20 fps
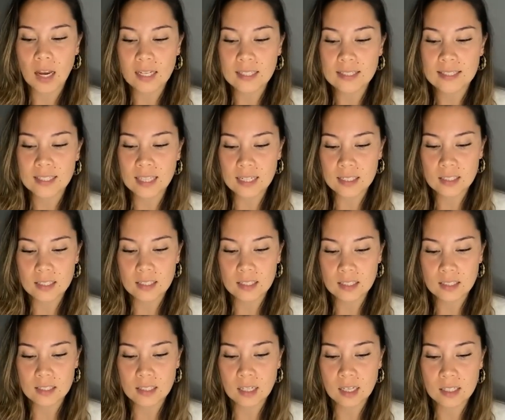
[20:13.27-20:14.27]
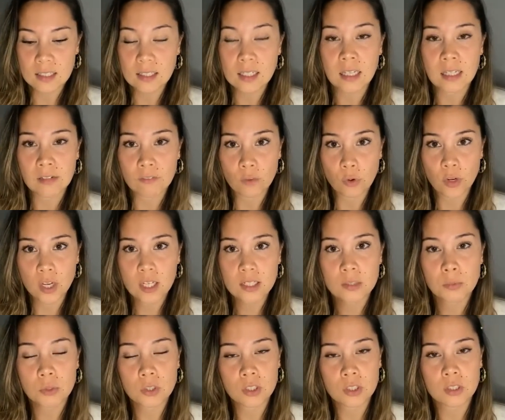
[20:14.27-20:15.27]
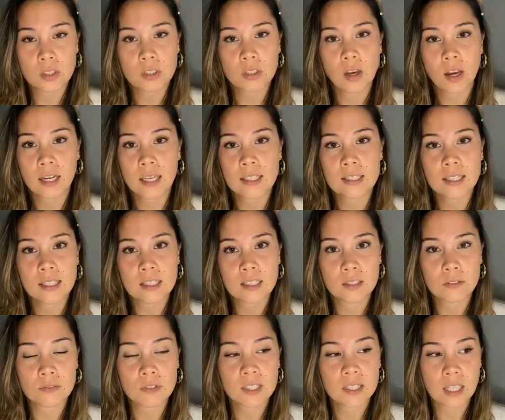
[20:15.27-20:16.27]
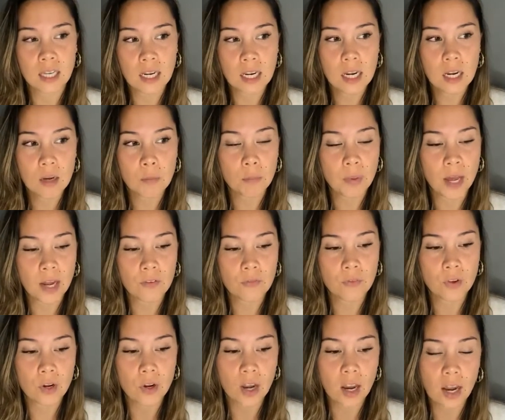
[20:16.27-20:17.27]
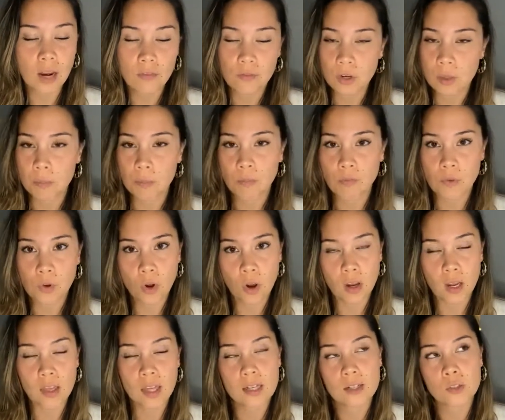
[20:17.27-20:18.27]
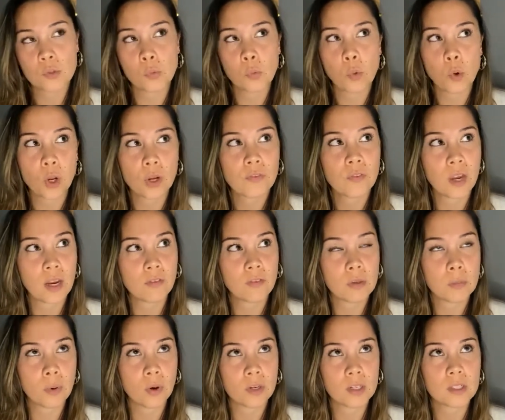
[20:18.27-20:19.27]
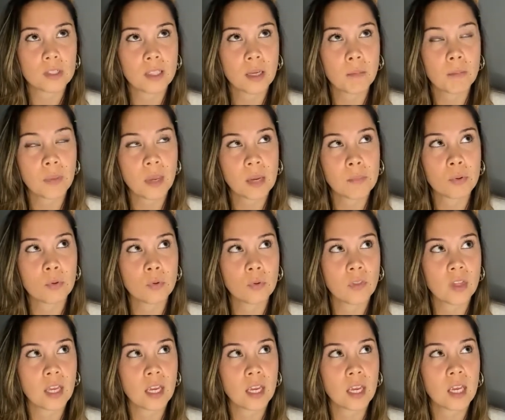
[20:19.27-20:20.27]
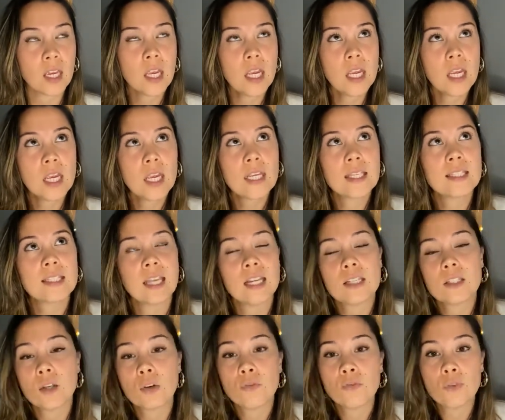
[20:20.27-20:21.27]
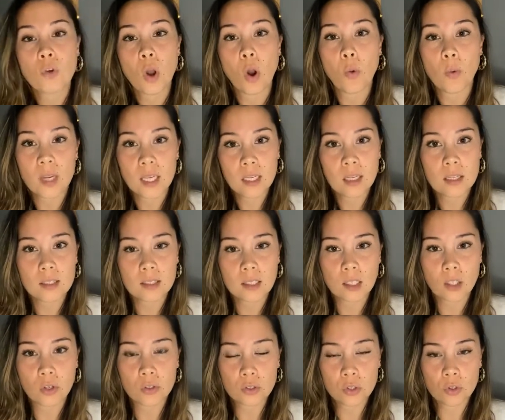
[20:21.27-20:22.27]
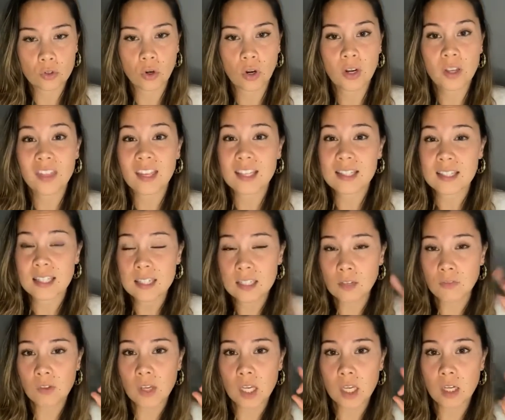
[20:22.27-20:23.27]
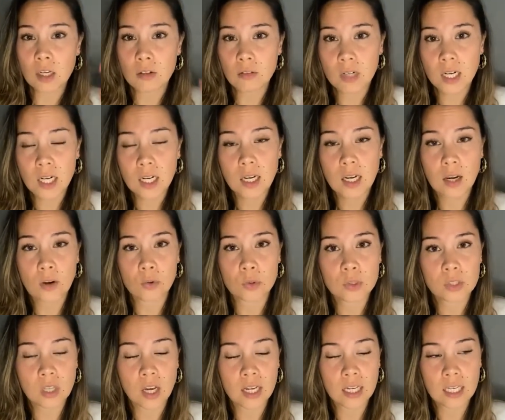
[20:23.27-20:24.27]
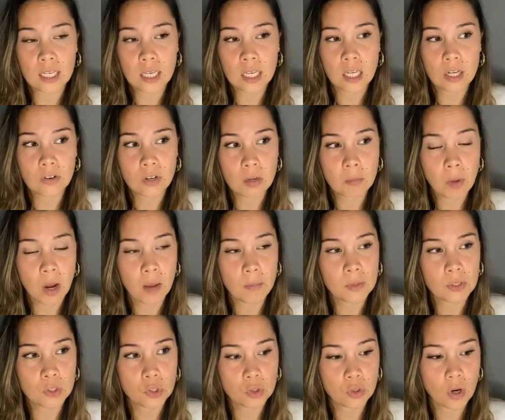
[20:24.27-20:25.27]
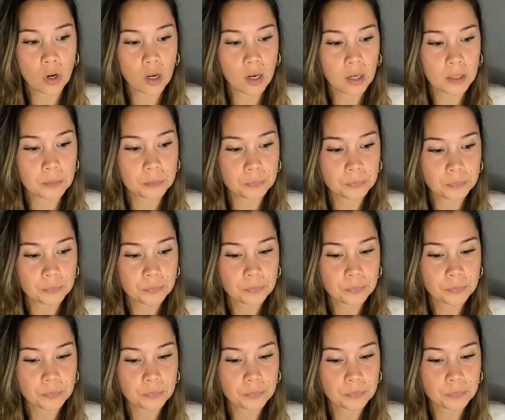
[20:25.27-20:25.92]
senses is clairvoyance, which is a psychic sense of seeing, but that doesn't work for everybody. Some people, their sense of knowing is a lot stronger. Their sense of hearing or psychic hearing might be stronger.